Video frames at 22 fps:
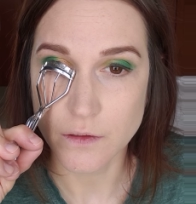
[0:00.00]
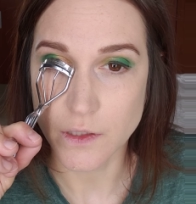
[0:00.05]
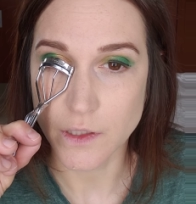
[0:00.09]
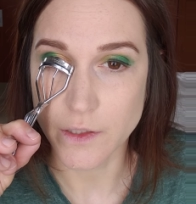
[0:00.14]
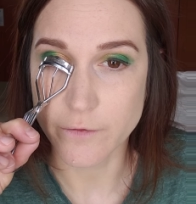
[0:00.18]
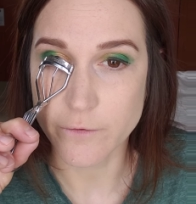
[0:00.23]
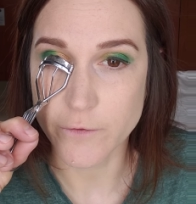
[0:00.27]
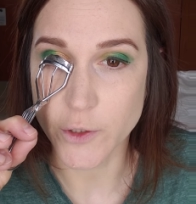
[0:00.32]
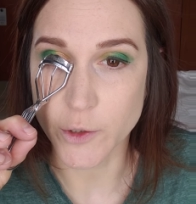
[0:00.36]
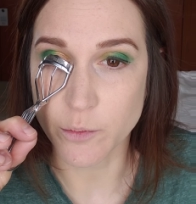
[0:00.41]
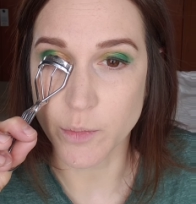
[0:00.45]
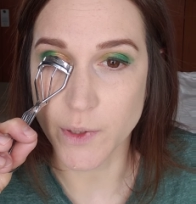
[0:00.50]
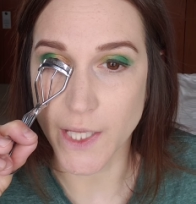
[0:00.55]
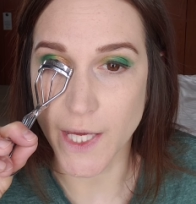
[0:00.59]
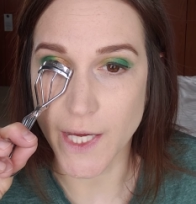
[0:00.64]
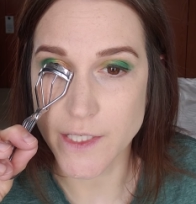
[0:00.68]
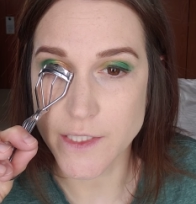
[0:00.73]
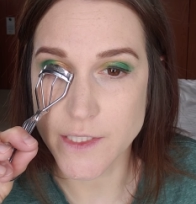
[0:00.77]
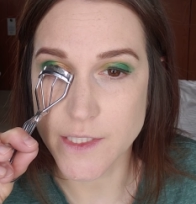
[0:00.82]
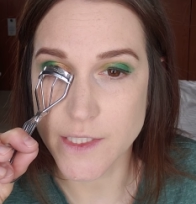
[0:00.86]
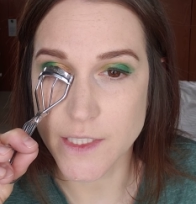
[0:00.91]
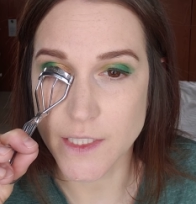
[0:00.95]
If you're
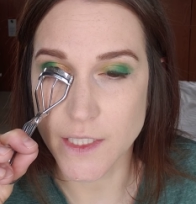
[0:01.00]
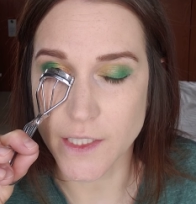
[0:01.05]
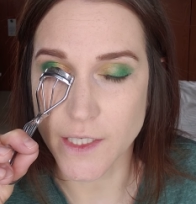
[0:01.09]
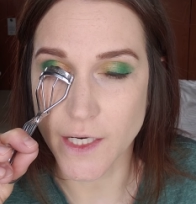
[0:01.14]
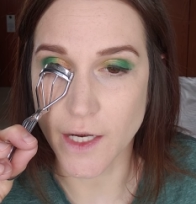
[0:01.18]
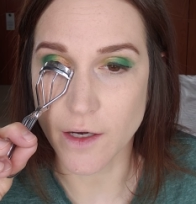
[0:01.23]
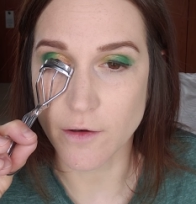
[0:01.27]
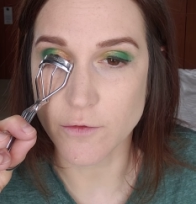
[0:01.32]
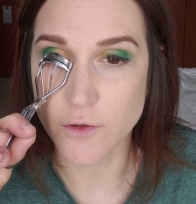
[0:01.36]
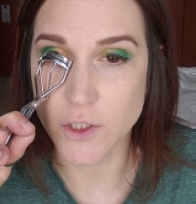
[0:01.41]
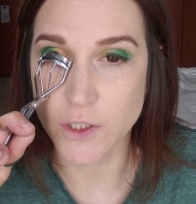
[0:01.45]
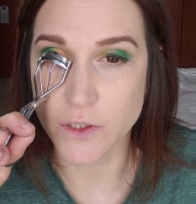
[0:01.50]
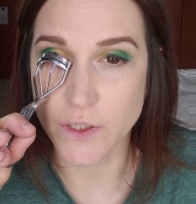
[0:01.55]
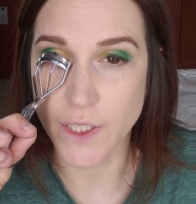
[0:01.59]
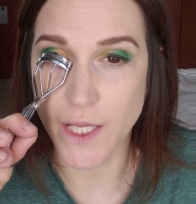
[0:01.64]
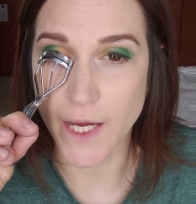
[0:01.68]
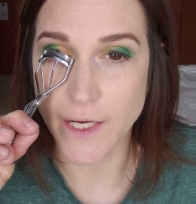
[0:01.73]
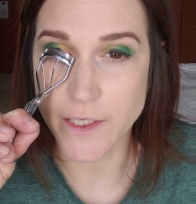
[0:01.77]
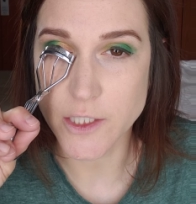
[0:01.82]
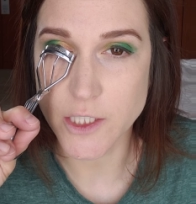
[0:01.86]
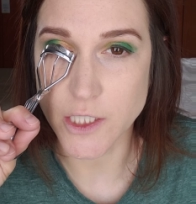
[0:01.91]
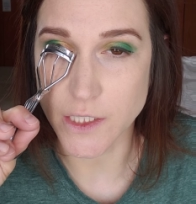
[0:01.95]
blessed and have good
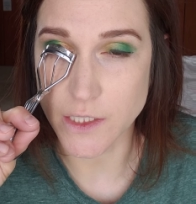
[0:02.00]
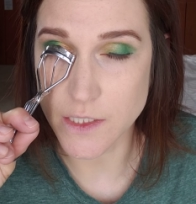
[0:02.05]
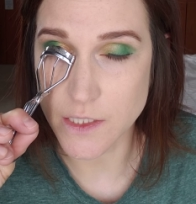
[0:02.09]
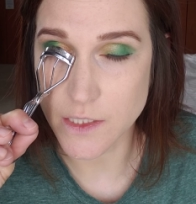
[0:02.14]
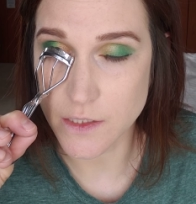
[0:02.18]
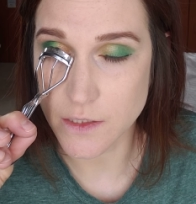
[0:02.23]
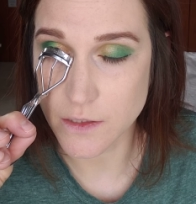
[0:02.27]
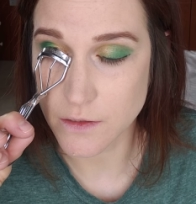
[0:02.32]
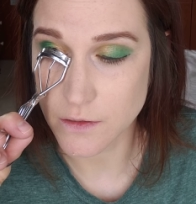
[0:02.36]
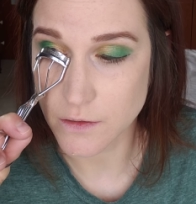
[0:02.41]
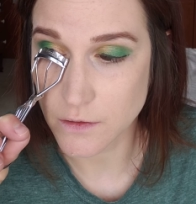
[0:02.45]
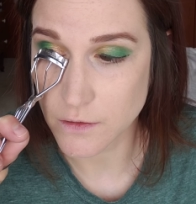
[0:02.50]
lashes